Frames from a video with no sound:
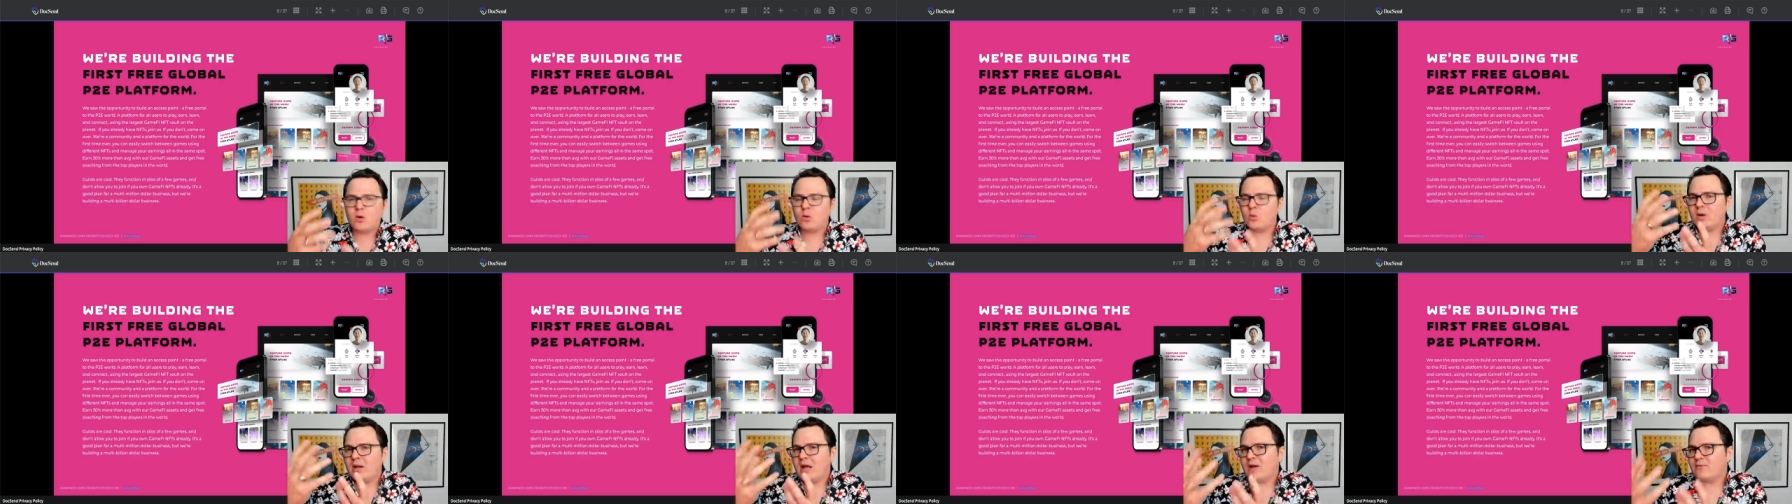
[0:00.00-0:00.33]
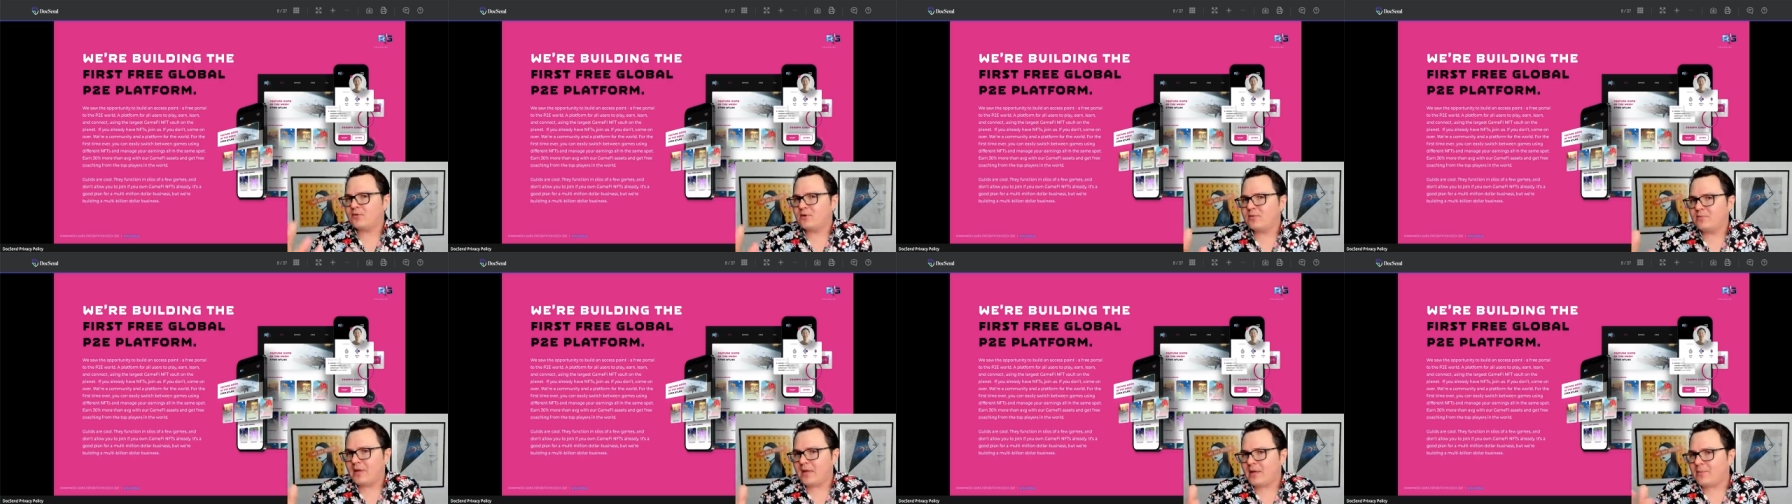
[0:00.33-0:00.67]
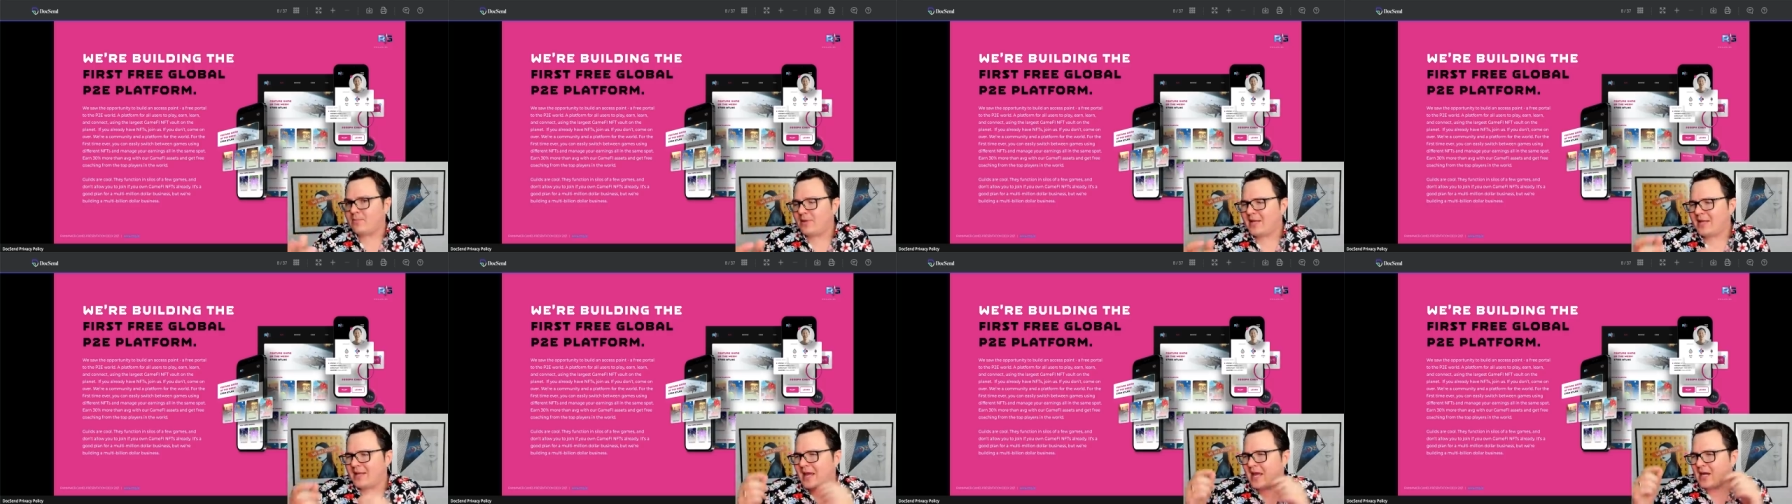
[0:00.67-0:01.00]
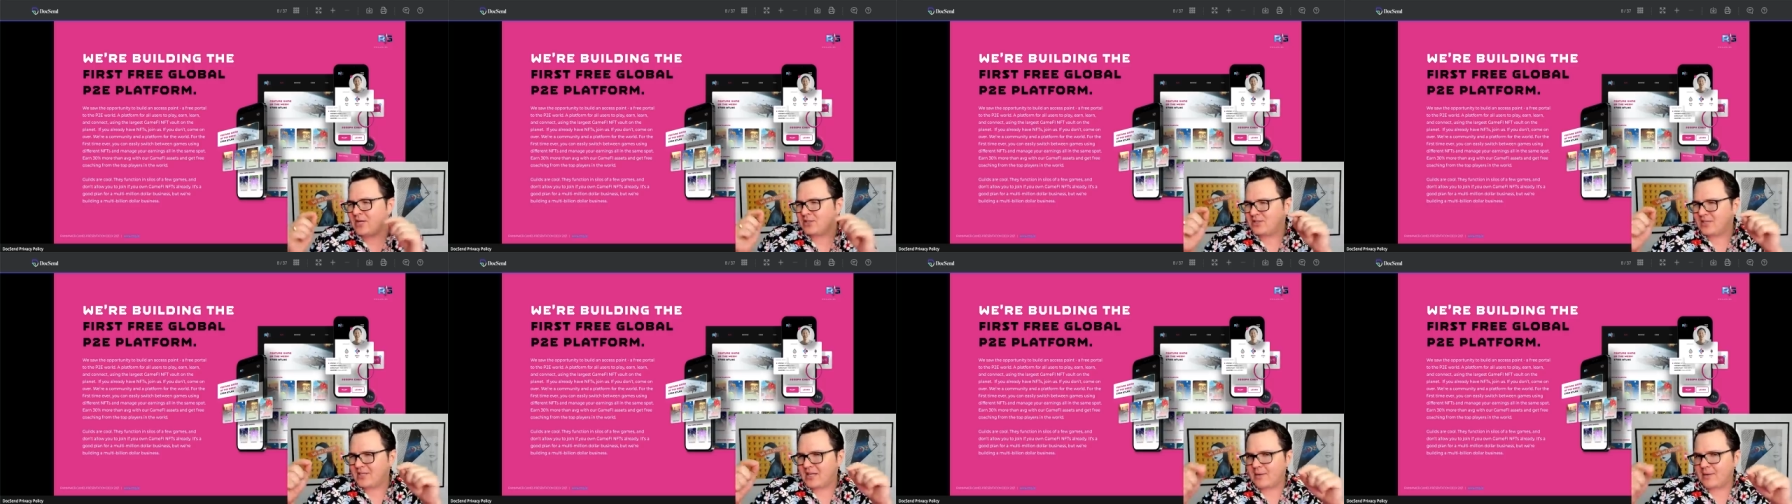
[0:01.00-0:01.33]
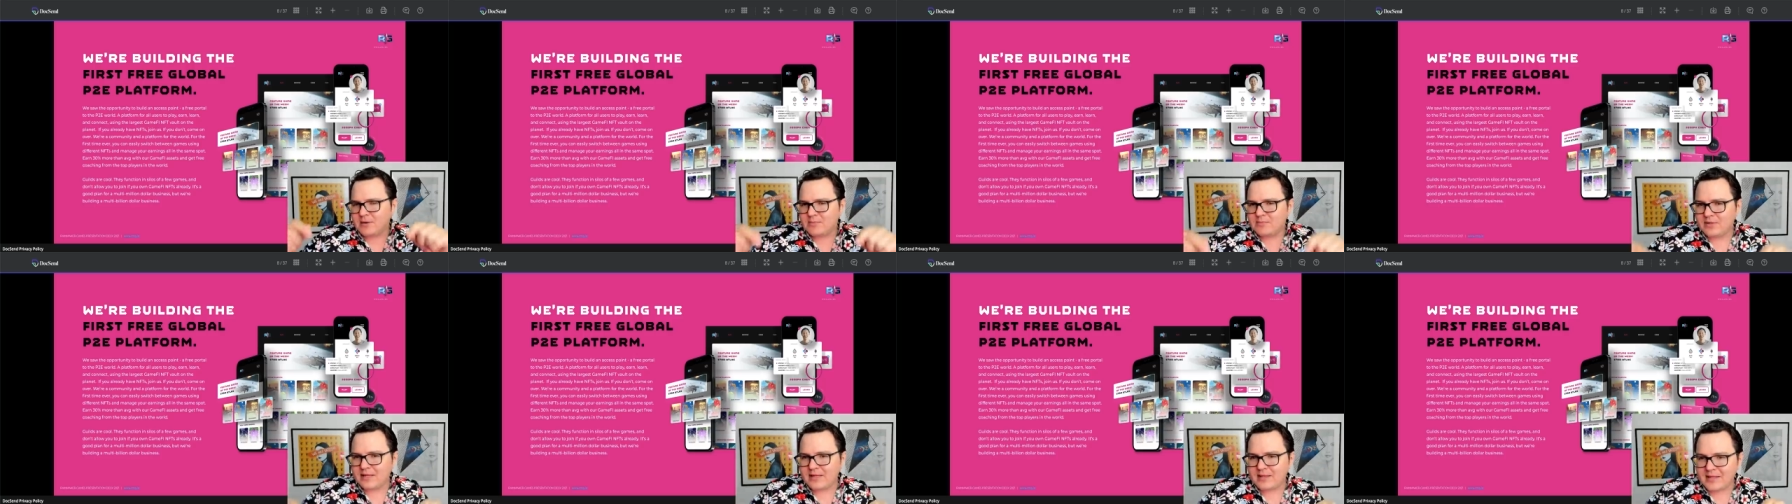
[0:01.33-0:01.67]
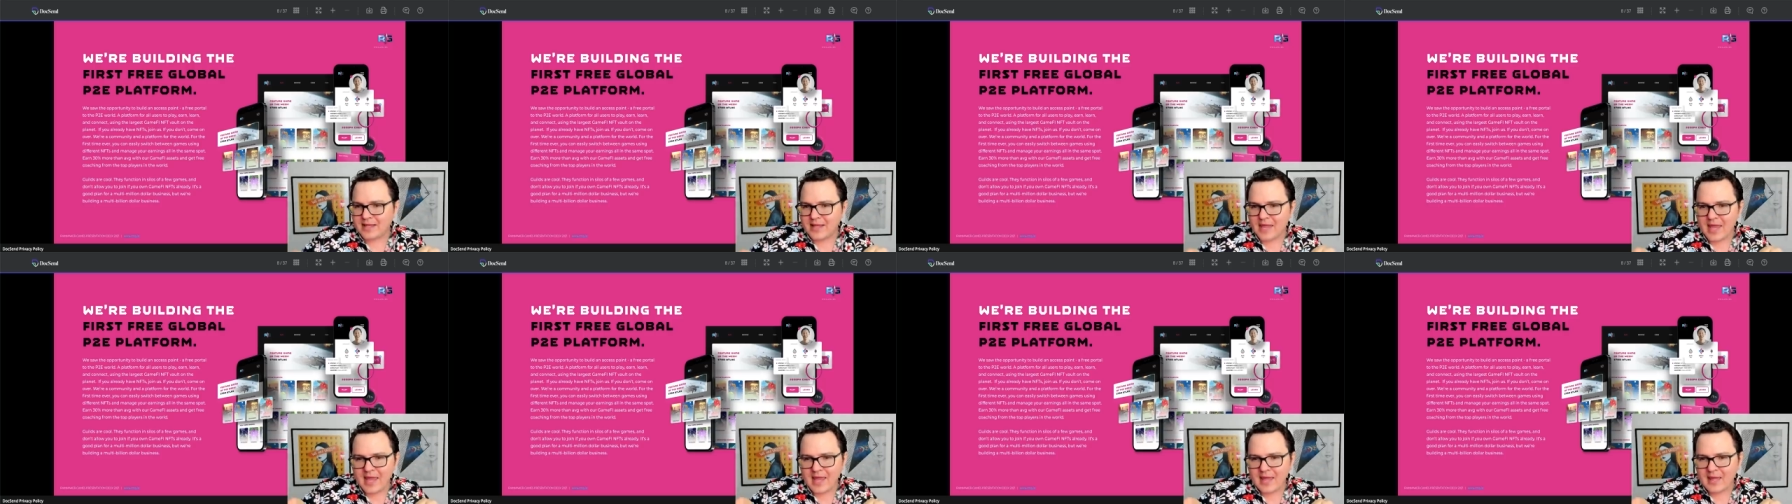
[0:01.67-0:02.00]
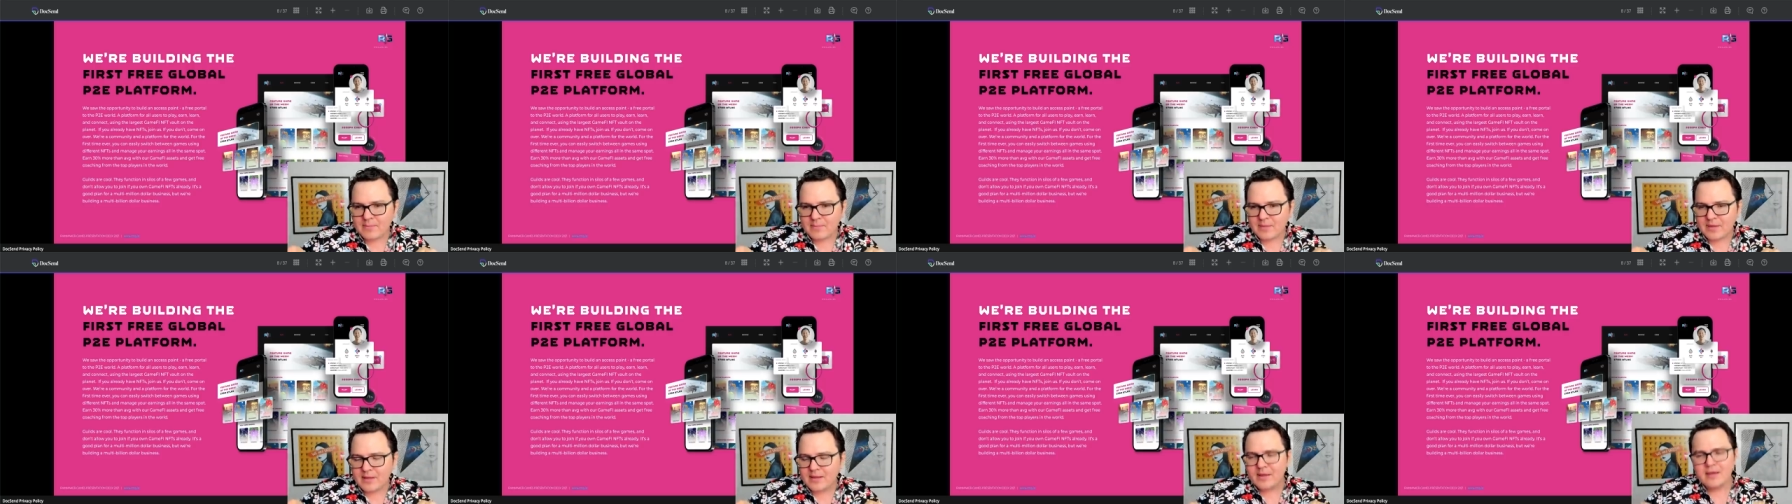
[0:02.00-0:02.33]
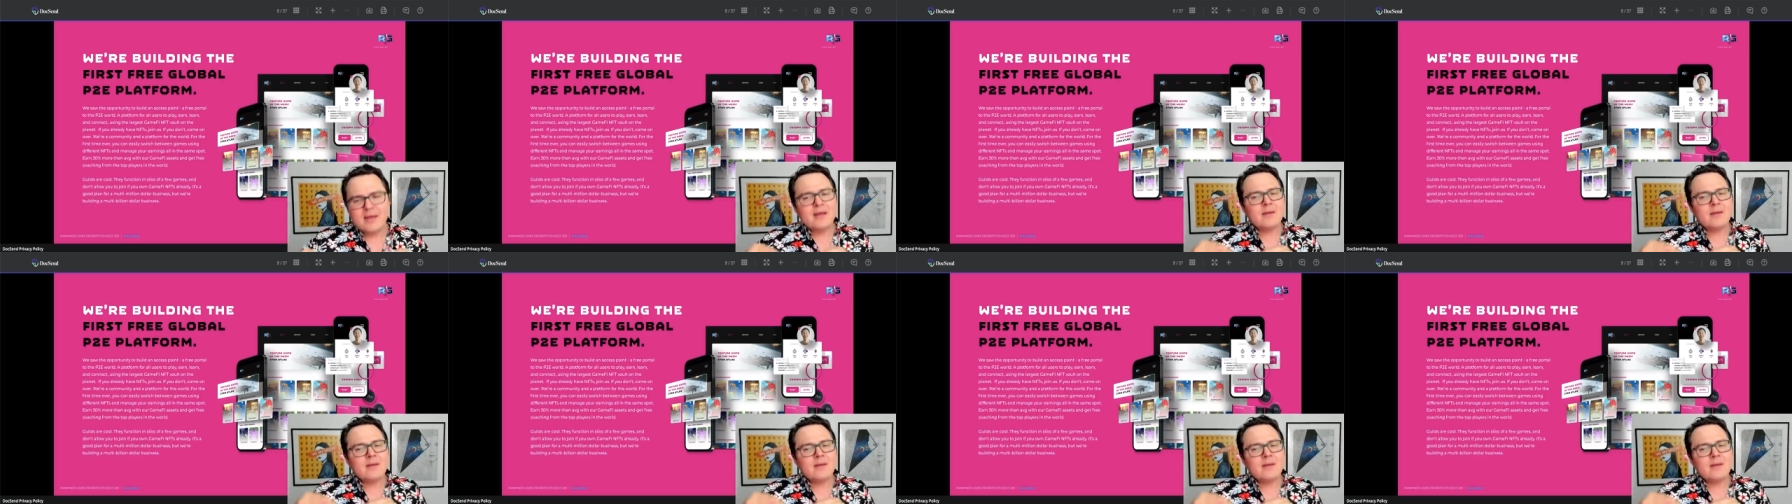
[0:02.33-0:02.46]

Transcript: or whatever it might be to actually come in and play the game,